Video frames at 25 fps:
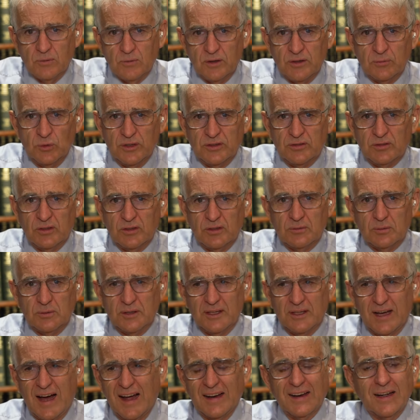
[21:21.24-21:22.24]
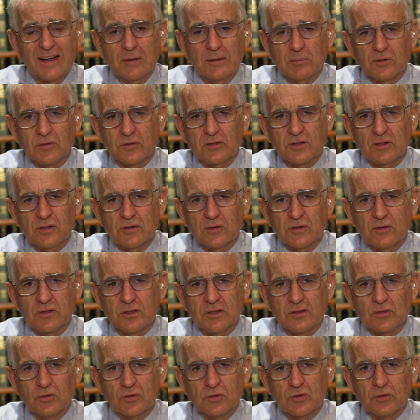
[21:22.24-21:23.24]
we, we seem to be unable to see the
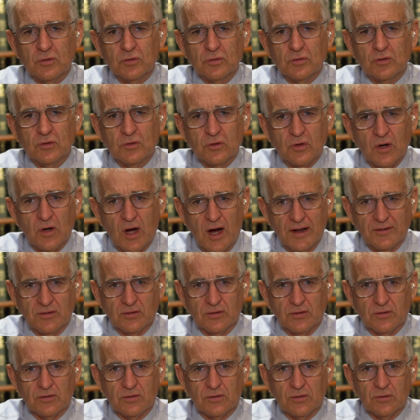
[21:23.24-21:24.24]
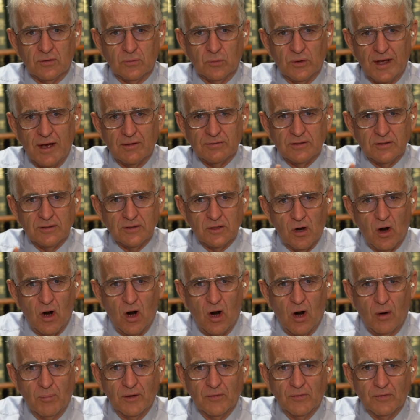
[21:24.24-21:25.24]
things that should unite us, that we have in
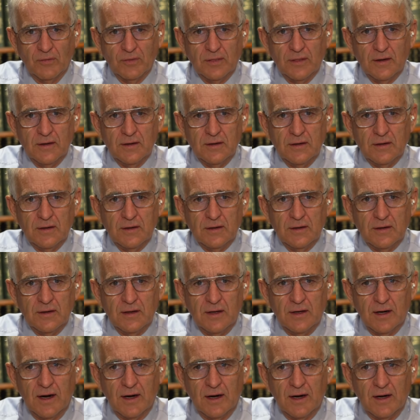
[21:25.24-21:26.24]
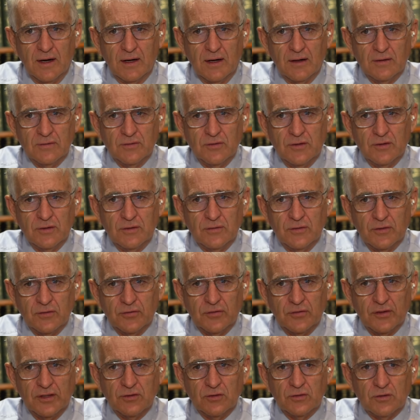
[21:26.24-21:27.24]
common, uh, the, the
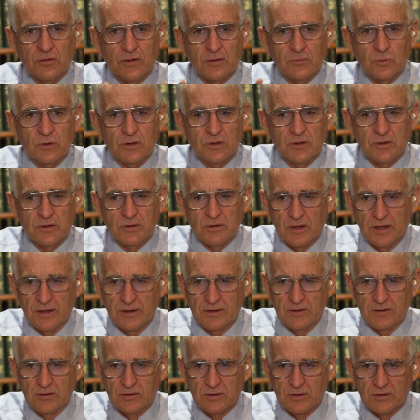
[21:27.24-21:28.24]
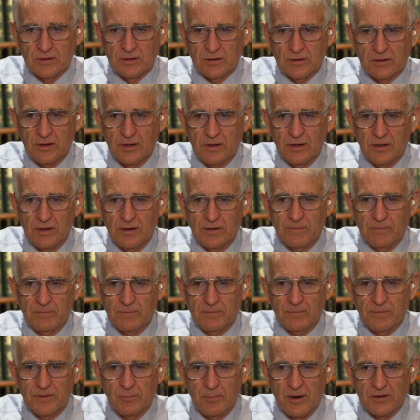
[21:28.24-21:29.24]
things that will endanger
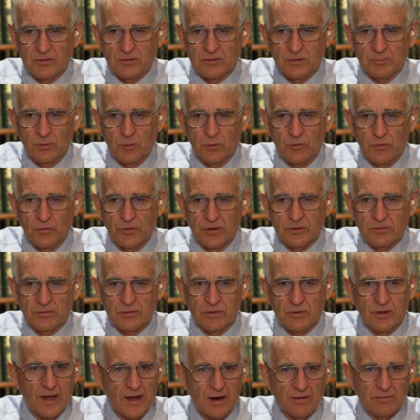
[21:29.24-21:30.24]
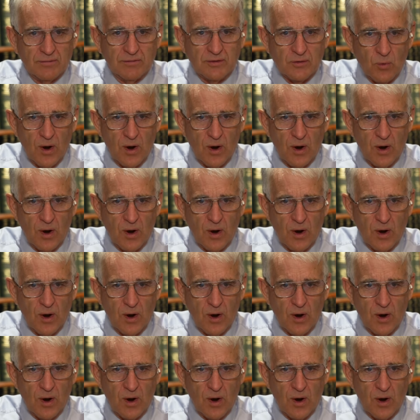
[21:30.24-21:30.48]
the most important things for every